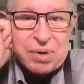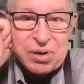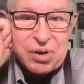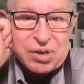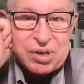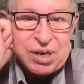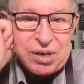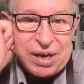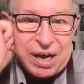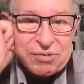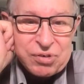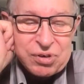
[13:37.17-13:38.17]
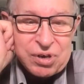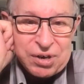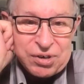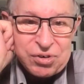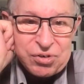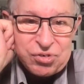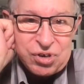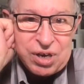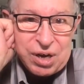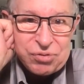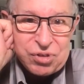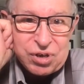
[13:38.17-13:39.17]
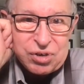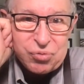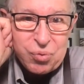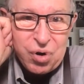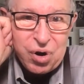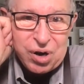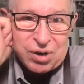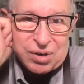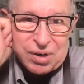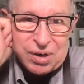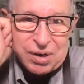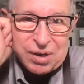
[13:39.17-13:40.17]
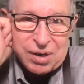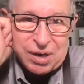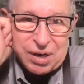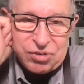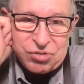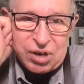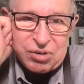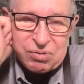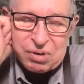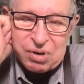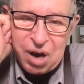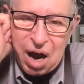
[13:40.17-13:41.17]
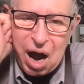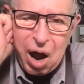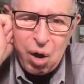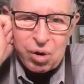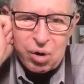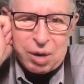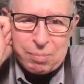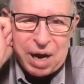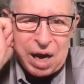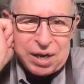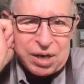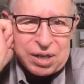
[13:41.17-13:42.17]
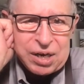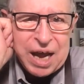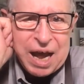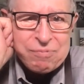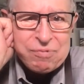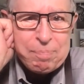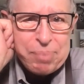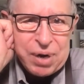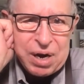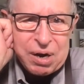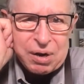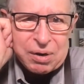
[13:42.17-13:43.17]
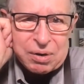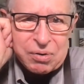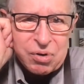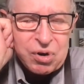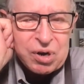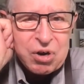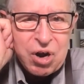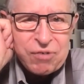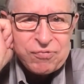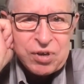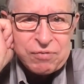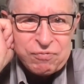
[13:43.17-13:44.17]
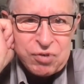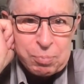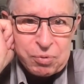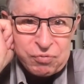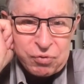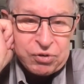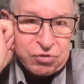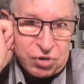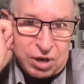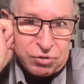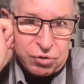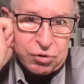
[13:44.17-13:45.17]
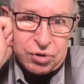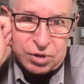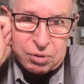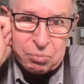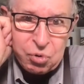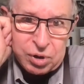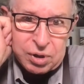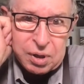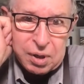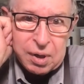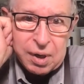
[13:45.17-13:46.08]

me to look in on you and see how things were. They said, oh, come on in and have a beer or a coffee if you prefer. It's 9:30 in the morning.